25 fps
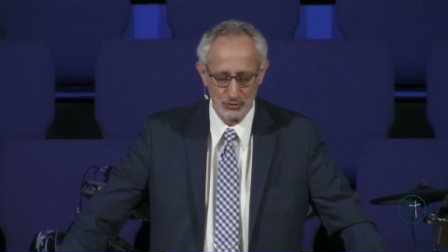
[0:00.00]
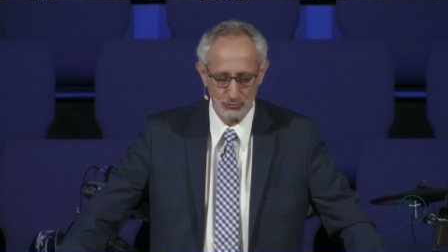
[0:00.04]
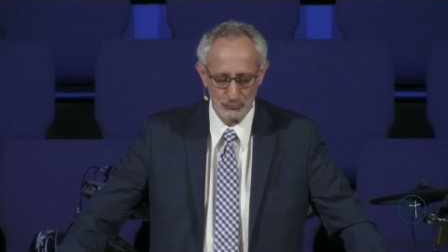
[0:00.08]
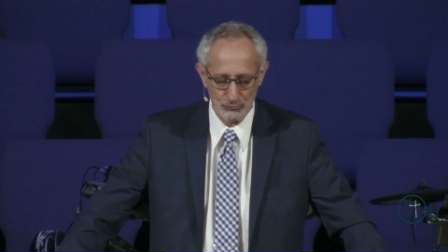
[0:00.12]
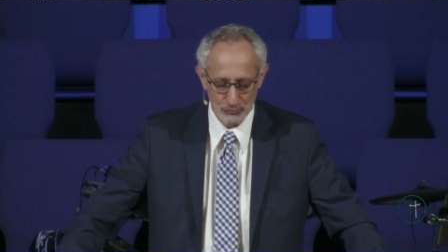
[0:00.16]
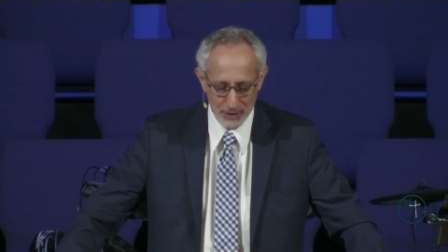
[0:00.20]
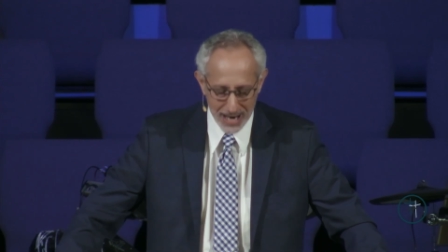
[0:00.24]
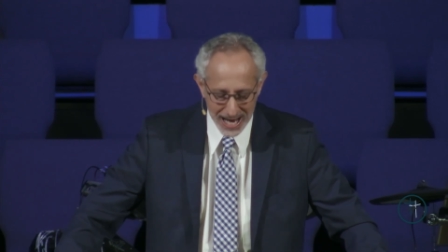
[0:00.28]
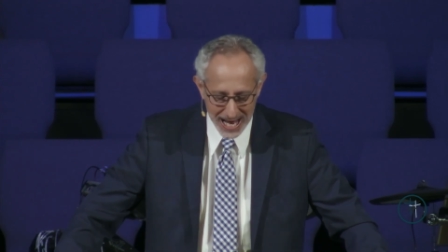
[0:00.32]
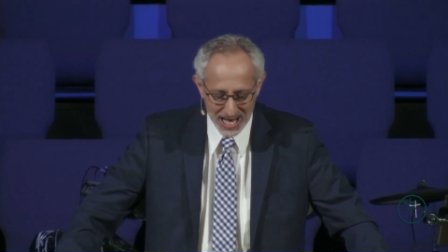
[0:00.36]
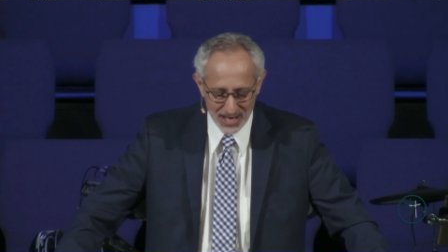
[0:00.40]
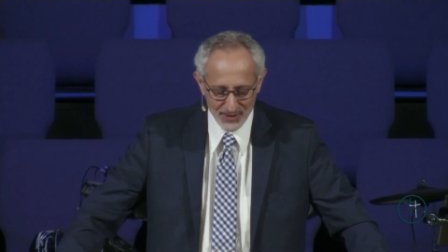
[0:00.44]

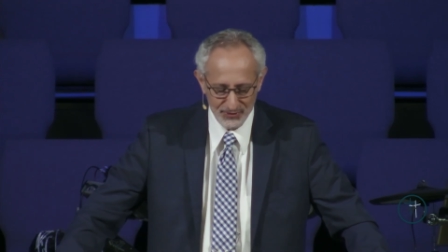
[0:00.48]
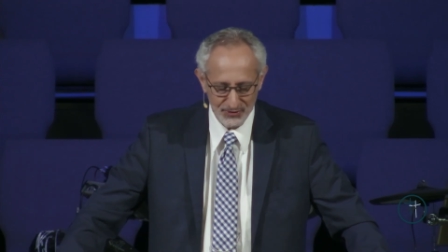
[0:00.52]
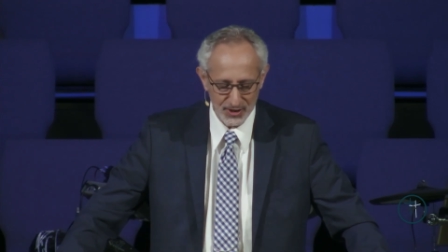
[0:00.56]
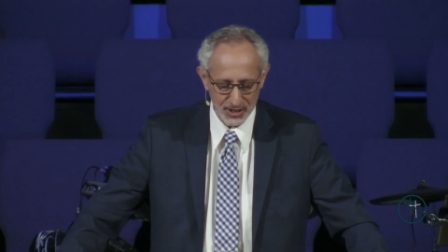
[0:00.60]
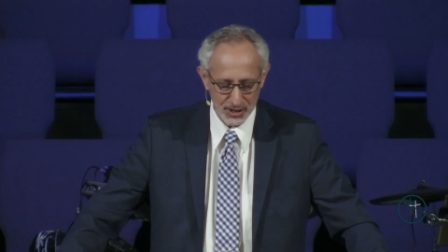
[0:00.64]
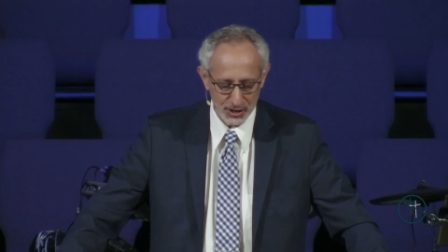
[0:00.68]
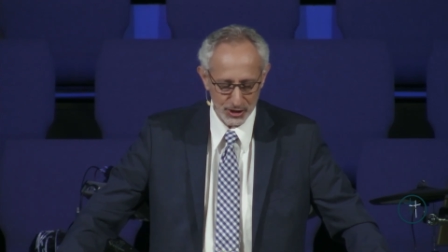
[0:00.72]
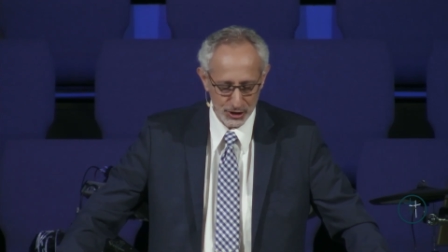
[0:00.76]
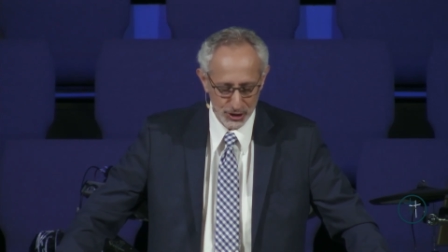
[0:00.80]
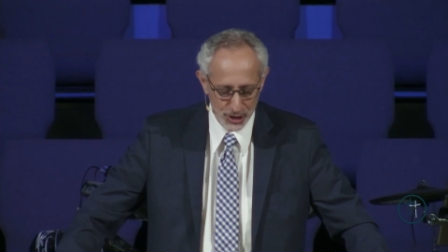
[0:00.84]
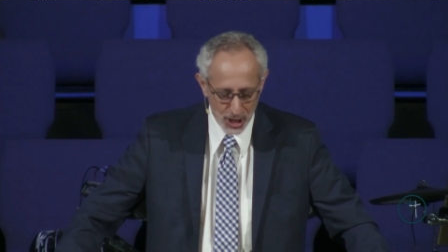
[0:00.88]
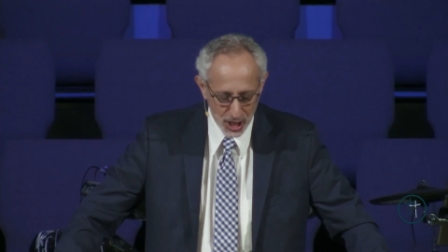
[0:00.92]
wrath
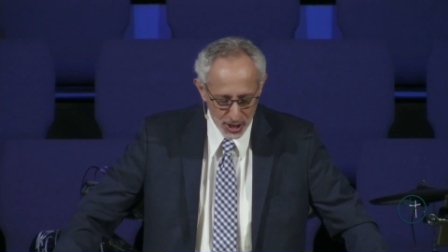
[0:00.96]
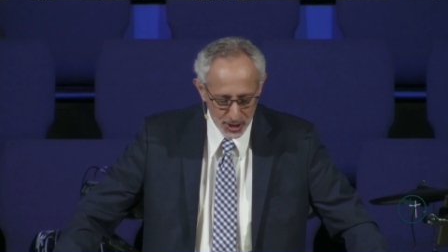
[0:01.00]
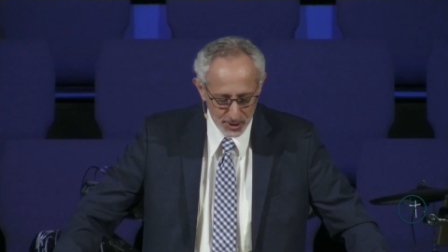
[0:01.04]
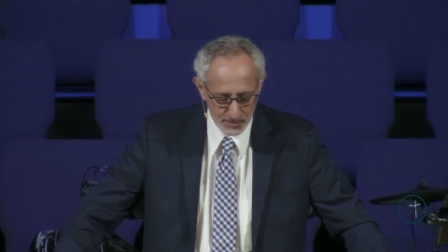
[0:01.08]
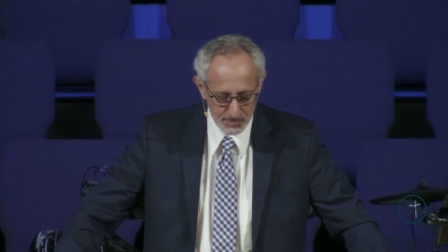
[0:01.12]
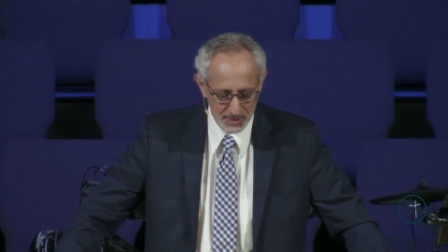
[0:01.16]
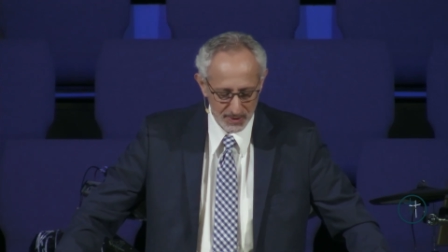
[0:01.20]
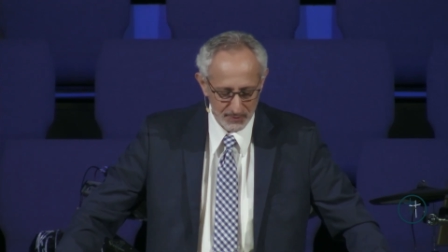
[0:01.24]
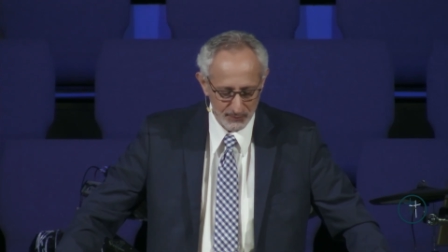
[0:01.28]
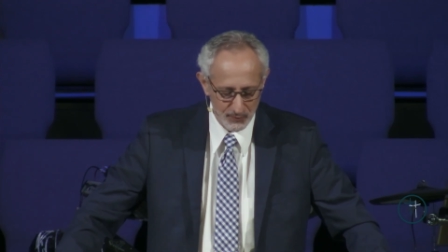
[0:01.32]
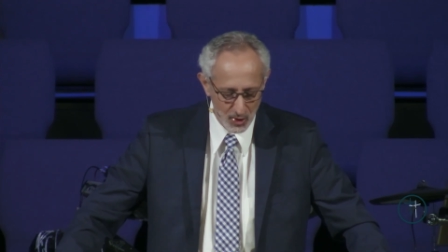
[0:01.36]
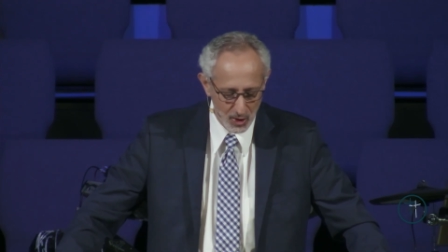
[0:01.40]
and
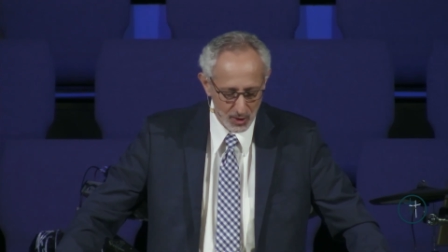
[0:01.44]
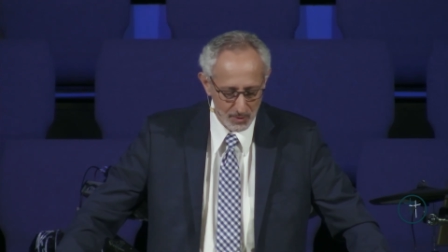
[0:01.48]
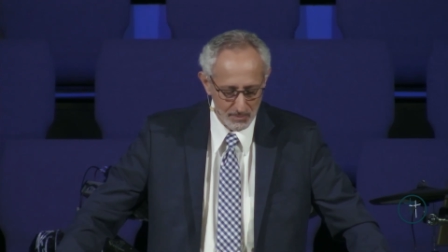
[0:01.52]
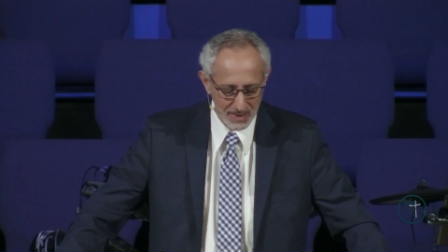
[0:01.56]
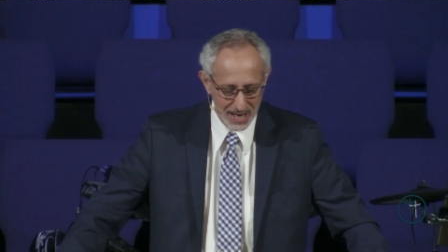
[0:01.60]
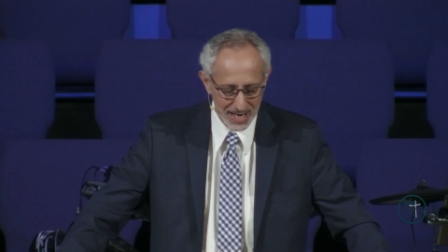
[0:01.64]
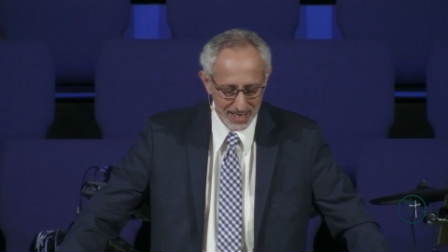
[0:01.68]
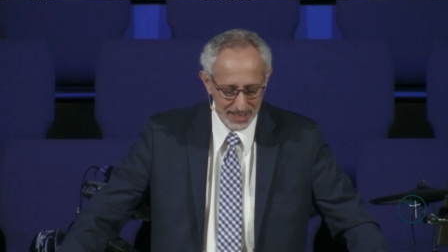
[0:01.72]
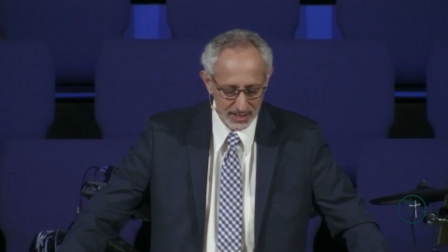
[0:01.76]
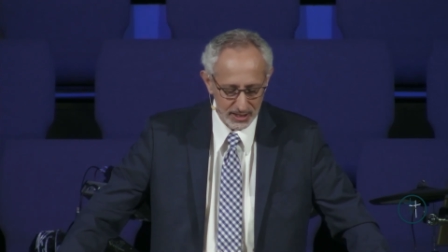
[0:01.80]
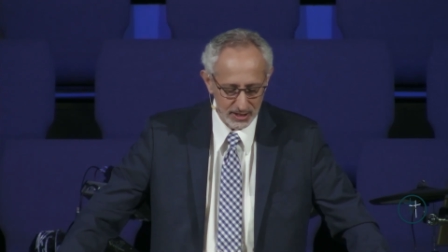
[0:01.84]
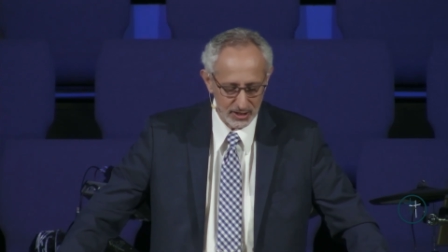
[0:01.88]
judgment of
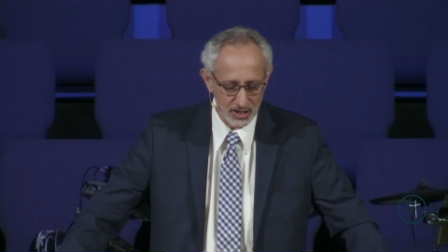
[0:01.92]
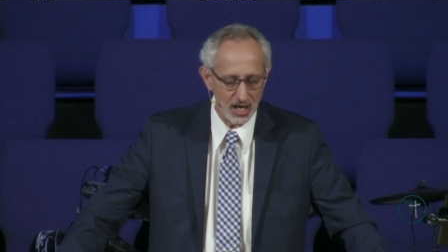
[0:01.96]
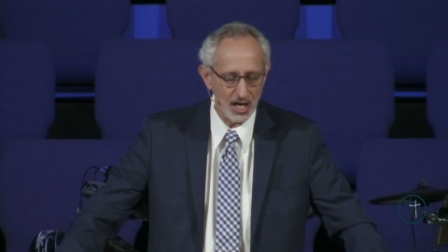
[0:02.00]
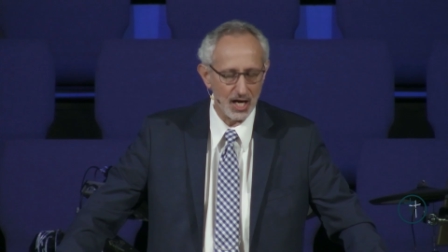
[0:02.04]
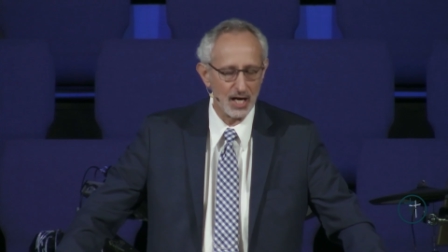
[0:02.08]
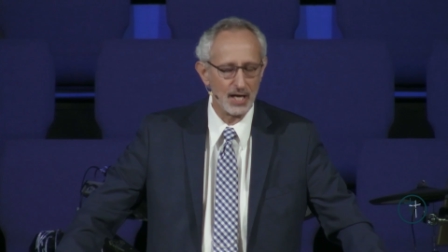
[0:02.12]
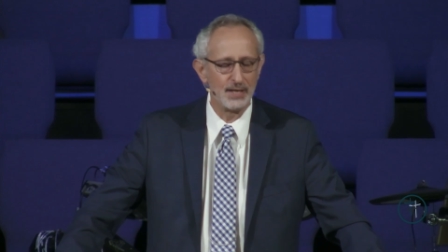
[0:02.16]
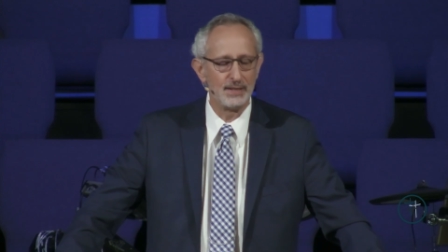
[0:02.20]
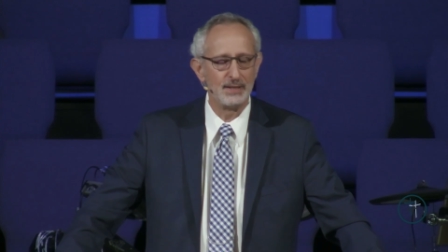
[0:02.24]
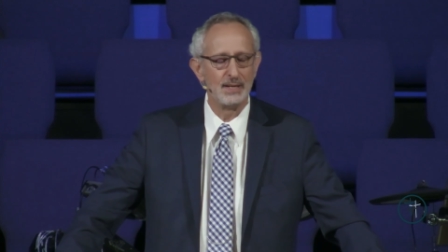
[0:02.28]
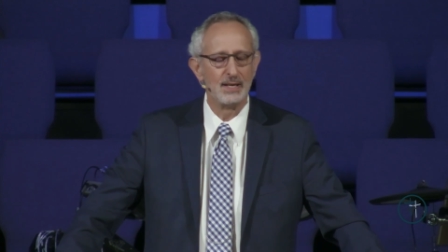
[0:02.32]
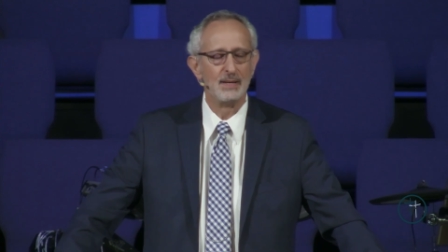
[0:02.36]
Almighty
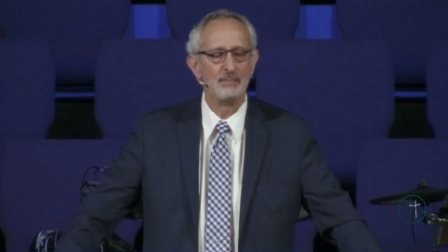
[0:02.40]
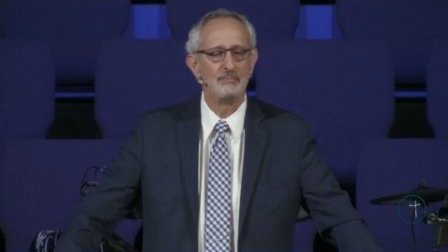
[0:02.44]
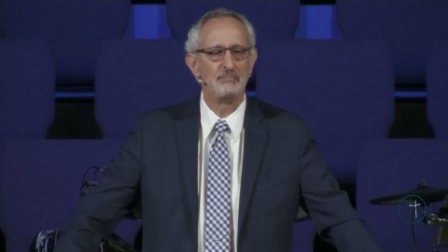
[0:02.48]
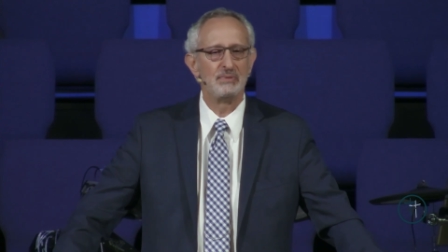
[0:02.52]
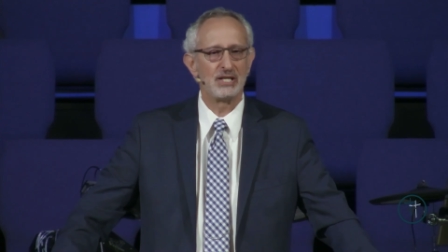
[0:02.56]
God